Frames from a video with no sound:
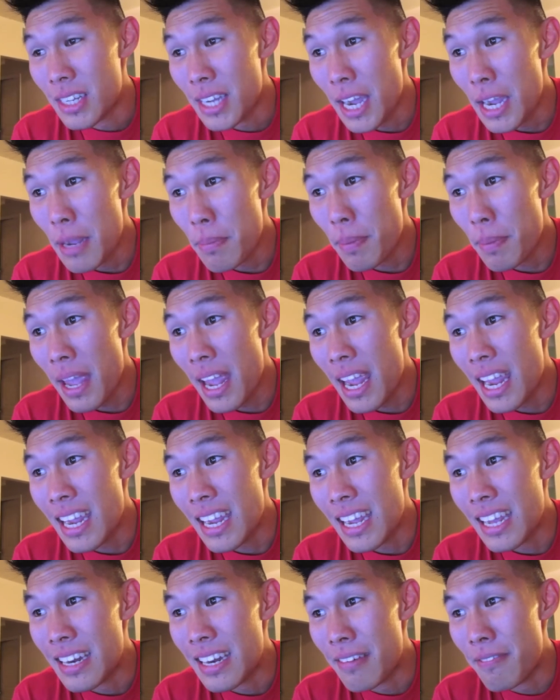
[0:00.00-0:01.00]
Type
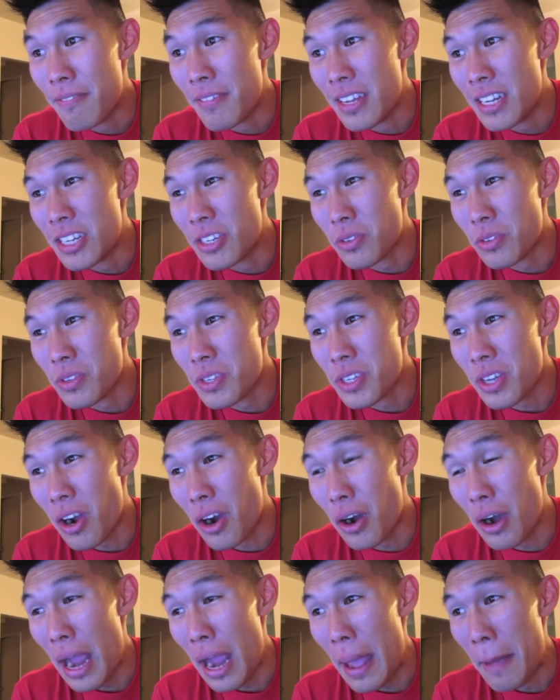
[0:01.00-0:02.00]
A individuals
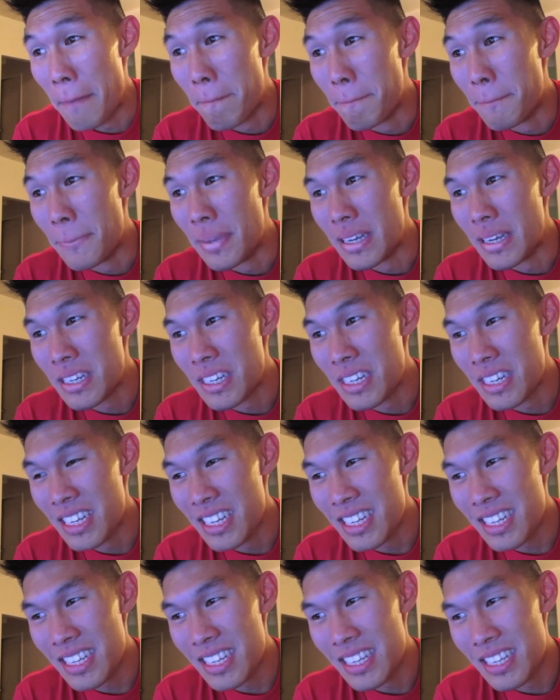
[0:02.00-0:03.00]
are
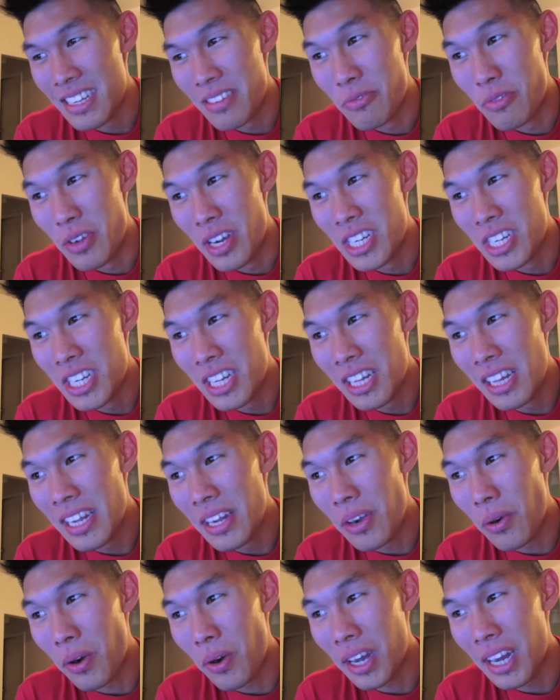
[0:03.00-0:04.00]
ambitious,
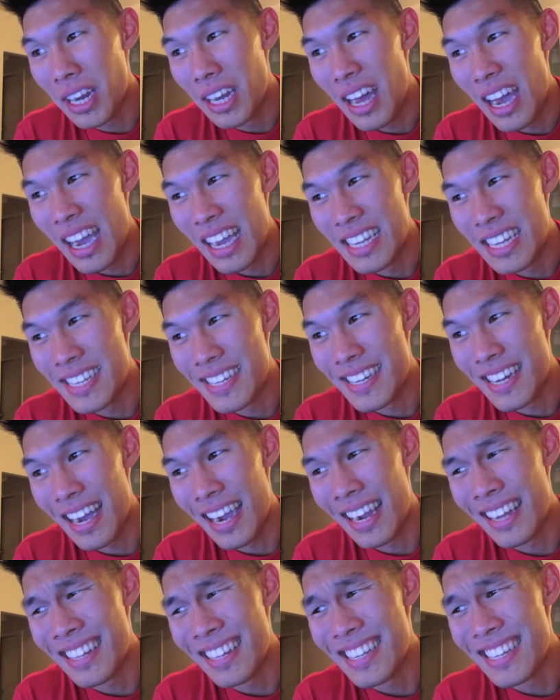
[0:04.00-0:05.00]
rigidly organized,
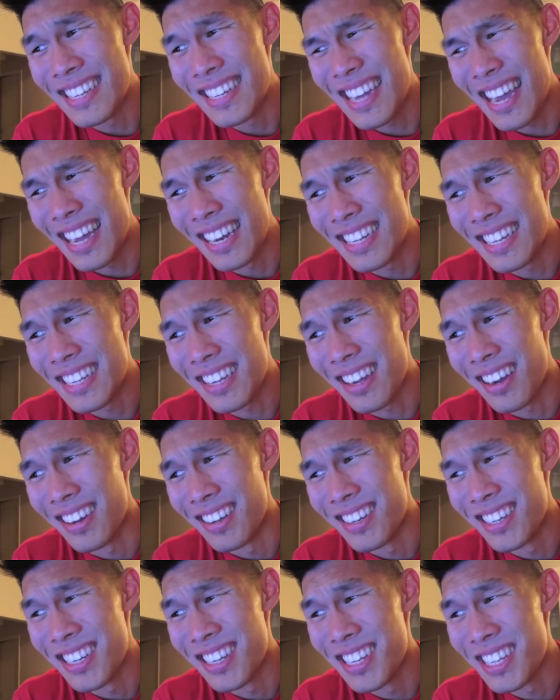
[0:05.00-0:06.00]
highly status
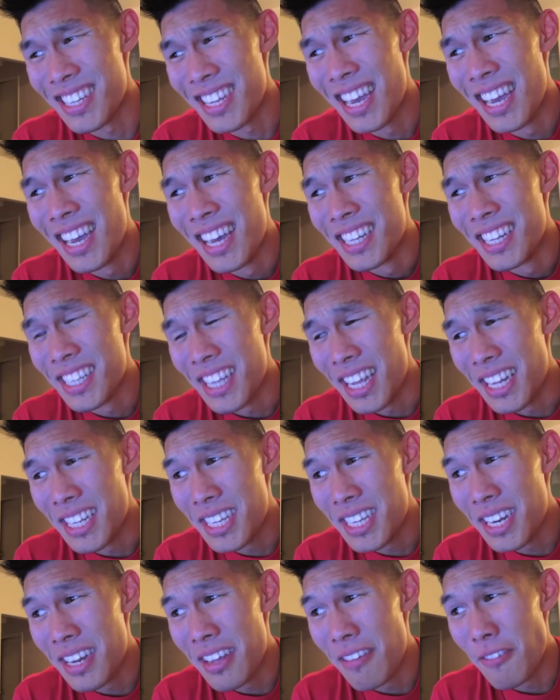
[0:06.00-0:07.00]
conscious,
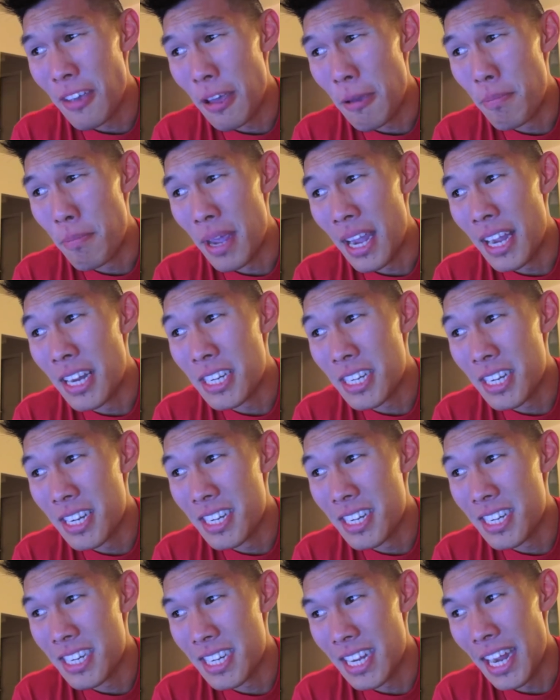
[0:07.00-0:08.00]
sensitive,
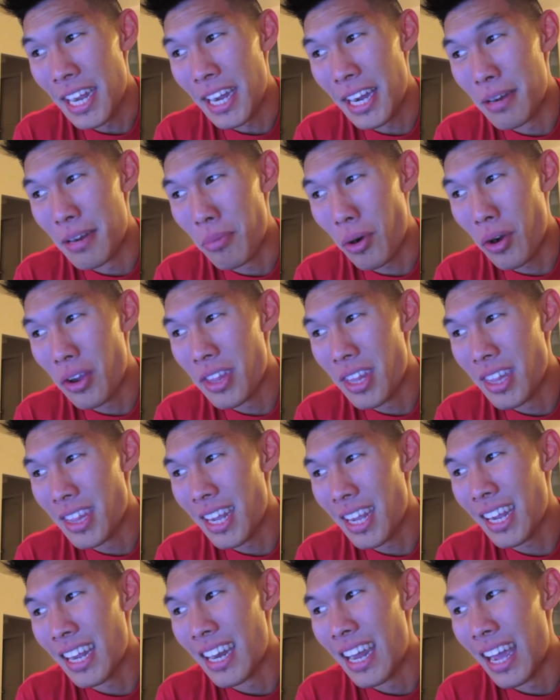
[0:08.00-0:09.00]
impatient, take on more than
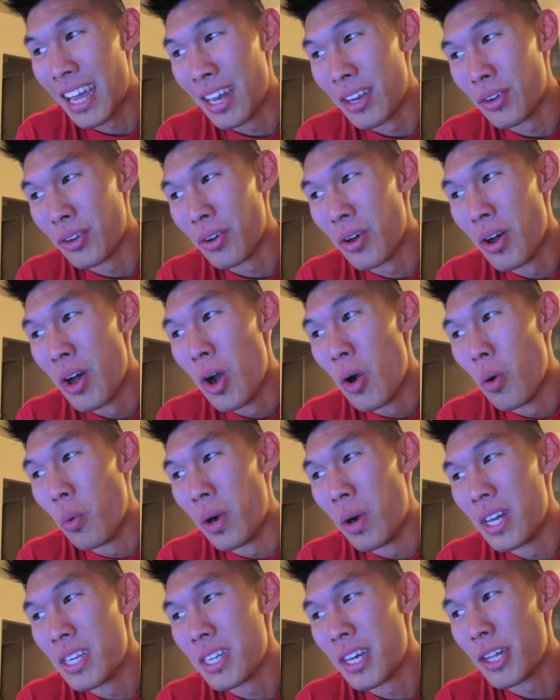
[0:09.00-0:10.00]
they can handle,
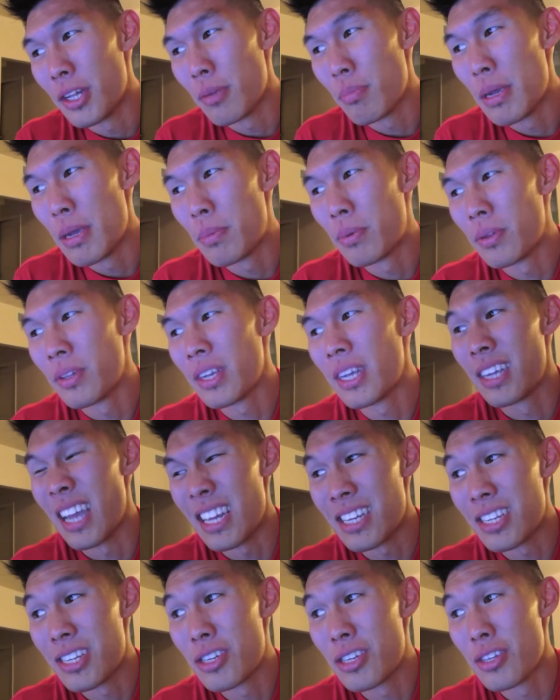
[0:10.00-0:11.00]
want other people to
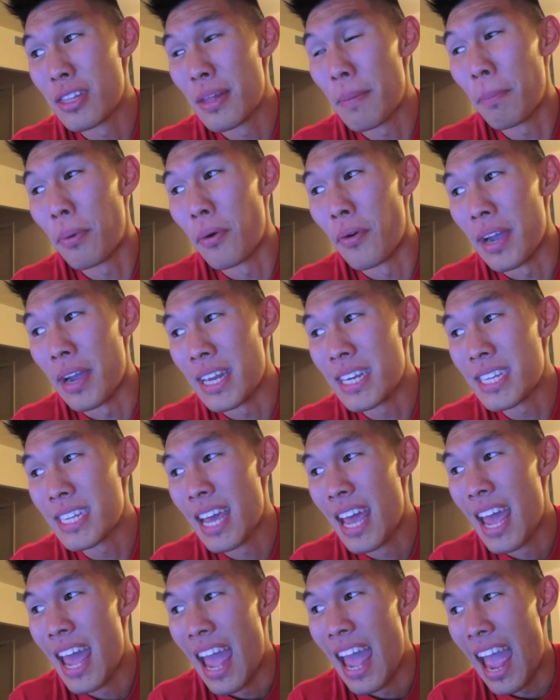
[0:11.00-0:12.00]
get to the point,
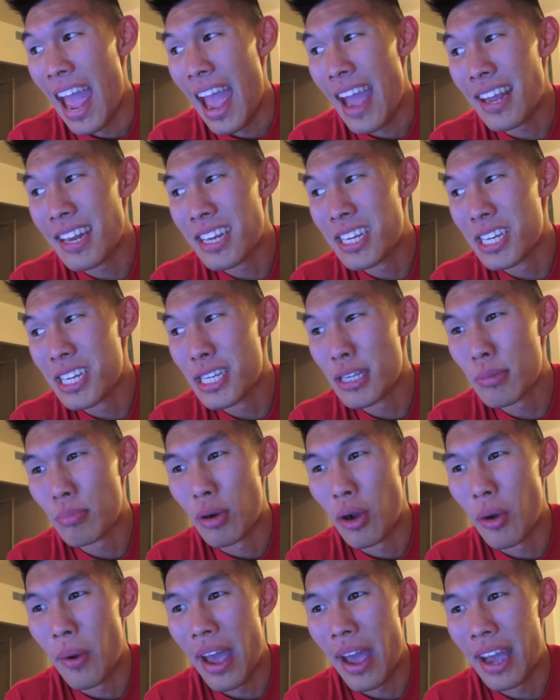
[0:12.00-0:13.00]
anxious,
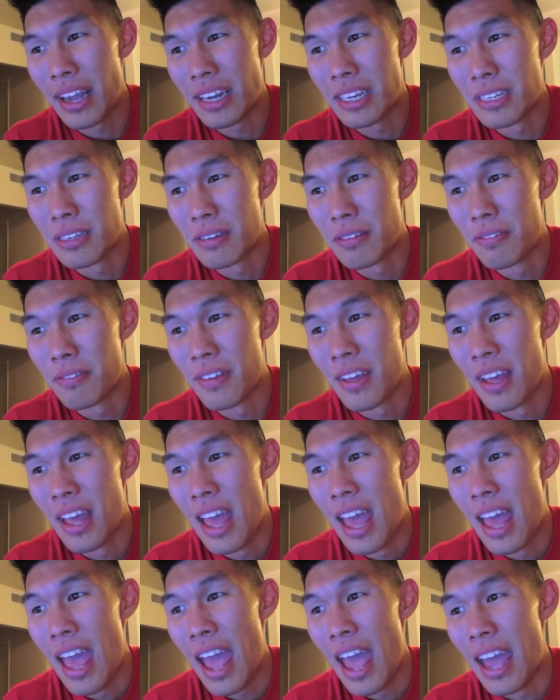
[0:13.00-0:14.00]
proactive,
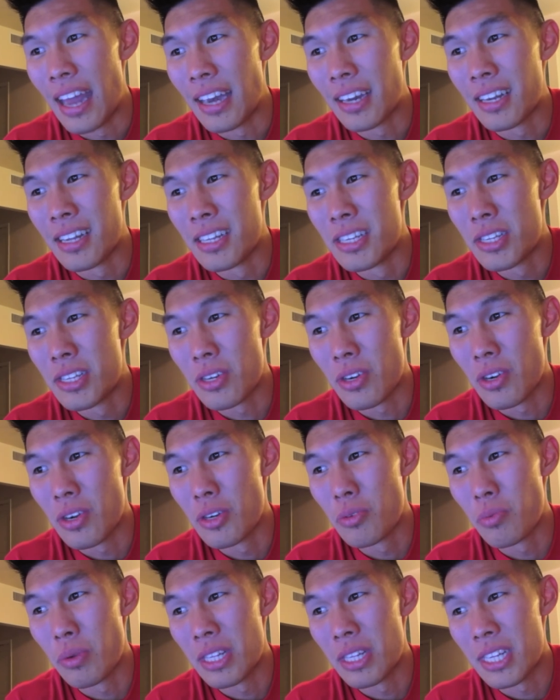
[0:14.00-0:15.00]
and
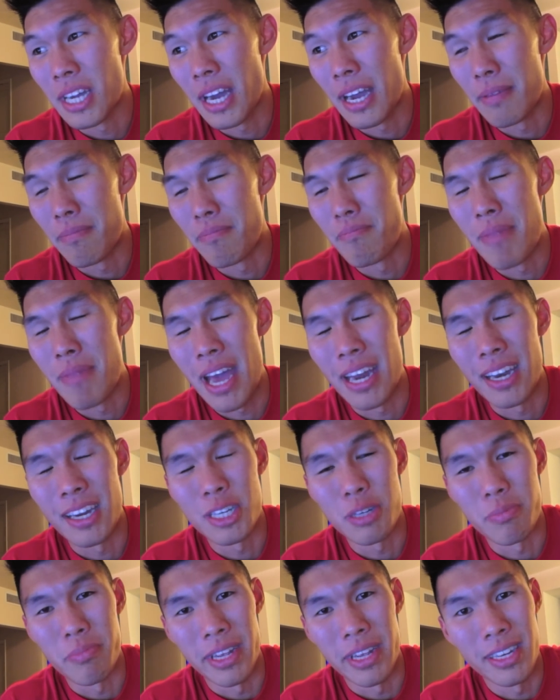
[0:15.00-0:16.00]
concerned with time
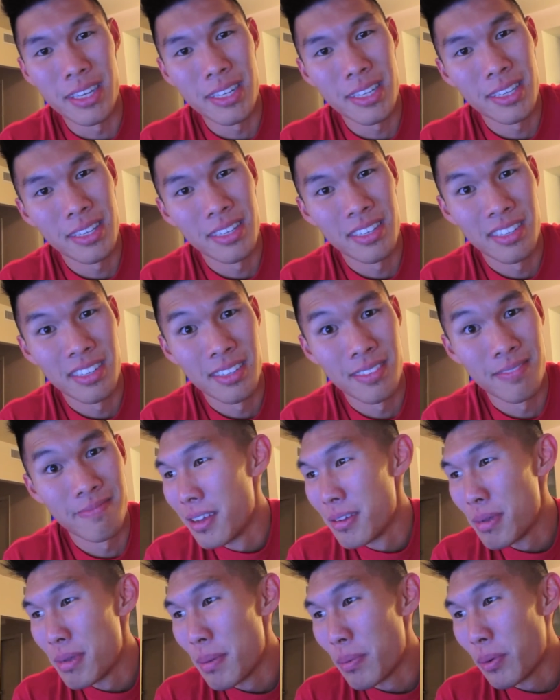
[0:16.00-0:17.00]
management.
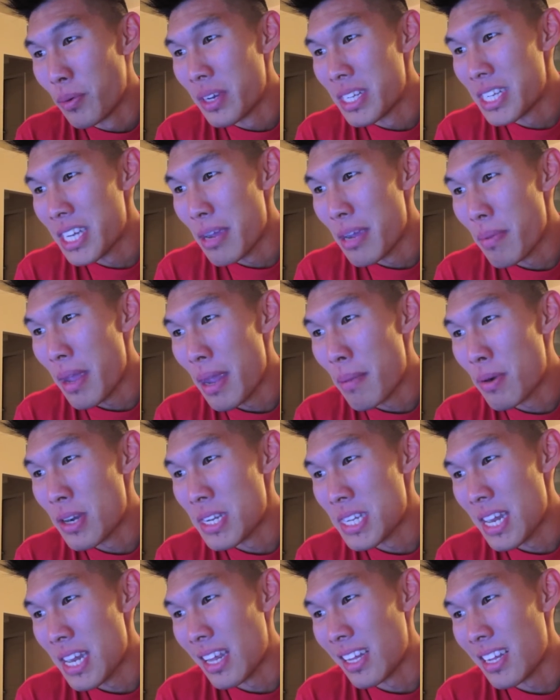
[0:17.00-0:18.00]
People with type A
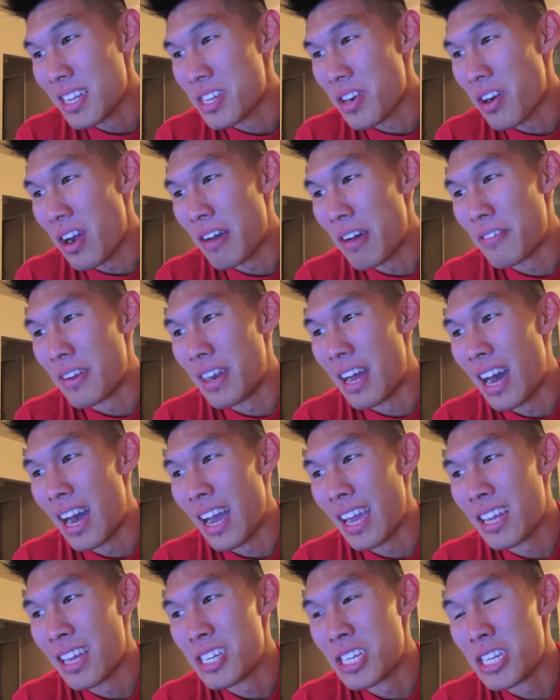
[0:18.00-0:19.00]
personalities are often
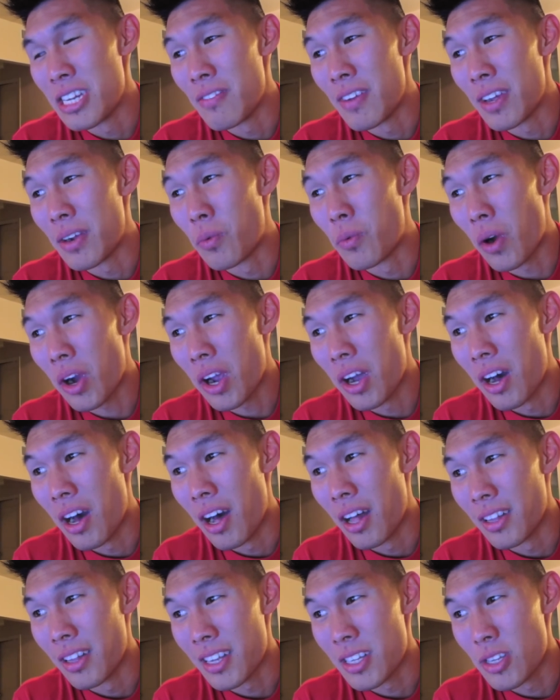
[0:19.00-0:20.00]
high achieving
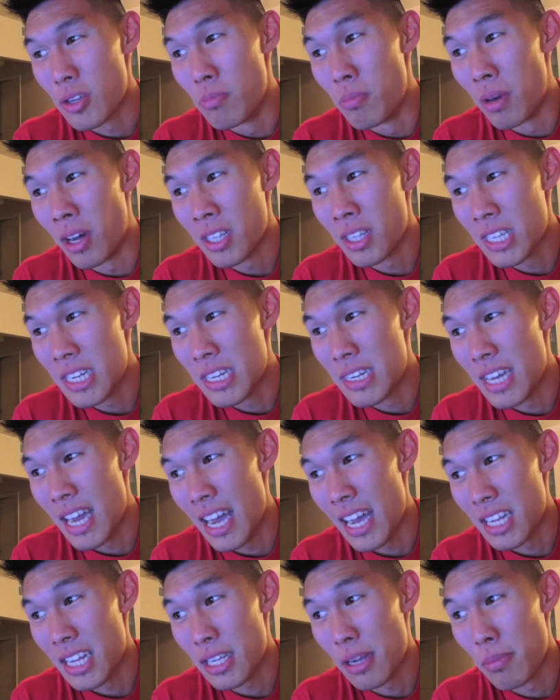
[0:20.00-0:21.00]
workaholics who
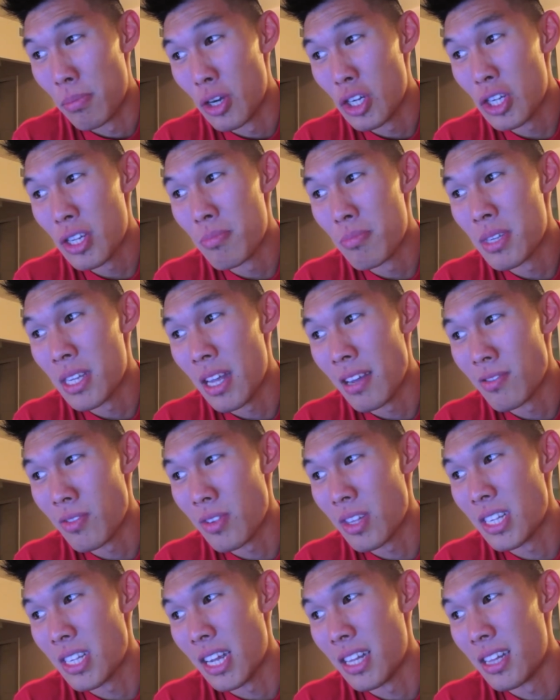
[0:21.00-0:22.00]
multitask, push themselves
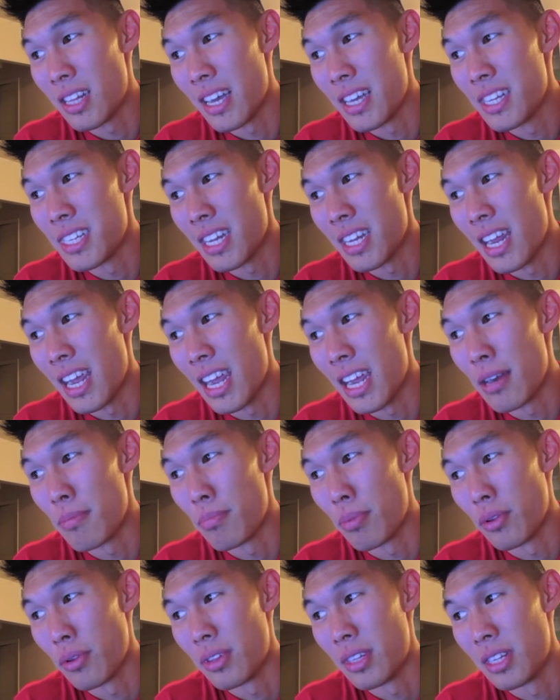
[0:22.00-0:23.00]
with deadlines, and
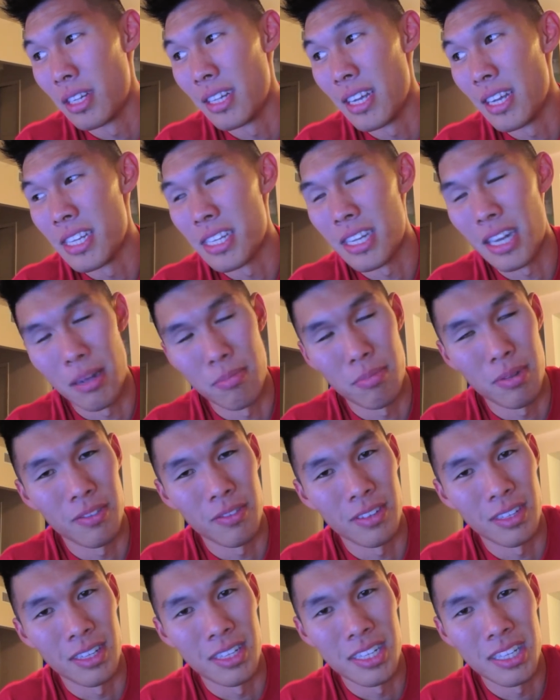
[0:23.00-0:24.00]
hate both delays and
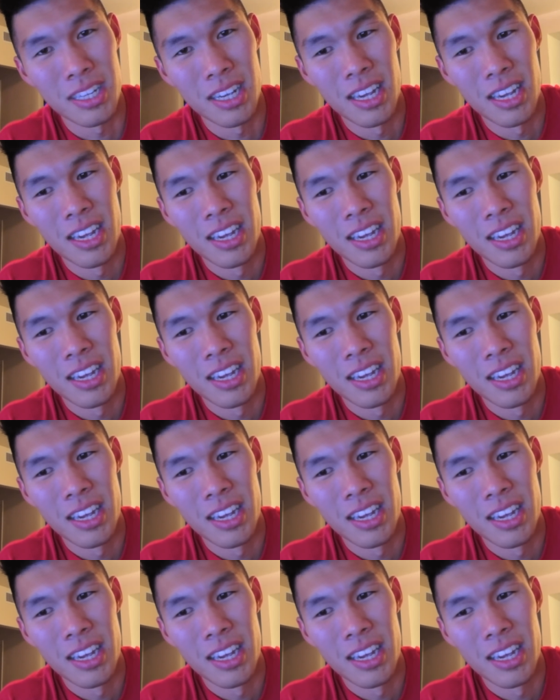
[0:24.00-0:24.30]
ambivalence.